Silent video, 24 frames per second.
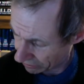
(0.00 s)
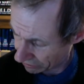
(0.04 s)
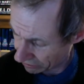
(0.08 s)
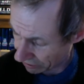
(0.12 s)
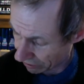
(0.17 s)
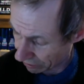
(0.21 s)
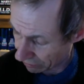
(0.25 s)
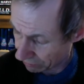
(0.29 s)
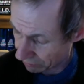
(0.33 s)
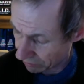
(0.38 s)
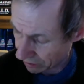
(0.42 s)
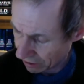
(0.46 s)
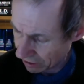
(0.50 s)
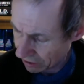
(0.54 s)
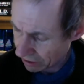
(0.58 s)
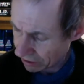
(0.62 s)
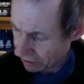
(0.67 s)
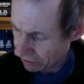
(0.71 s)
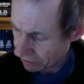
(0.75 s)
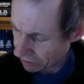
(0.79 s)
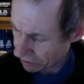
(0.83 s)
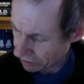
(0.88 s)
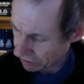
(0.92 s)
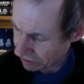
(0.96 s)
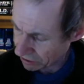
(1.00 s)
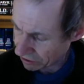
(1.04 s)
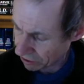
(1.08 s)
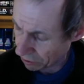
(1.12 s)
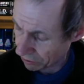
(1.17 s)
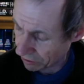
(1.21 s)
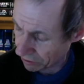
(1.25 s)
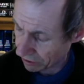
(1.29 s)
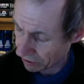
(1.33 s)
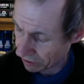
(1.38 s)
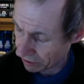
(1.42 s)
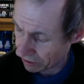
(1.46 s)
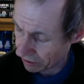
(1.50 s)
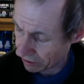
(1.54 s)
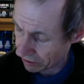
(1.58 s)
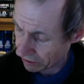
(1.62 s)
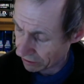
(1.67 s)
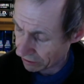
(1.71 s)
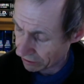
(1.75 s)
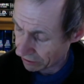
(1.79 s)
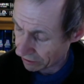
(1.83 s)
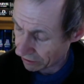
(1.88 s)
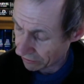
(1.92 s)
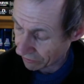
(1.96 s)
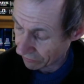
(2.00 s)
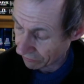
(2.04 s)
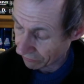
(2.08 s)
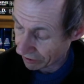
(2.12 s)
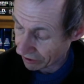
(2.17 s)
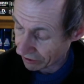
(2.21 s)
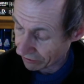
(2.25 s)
so there's Look and Learn three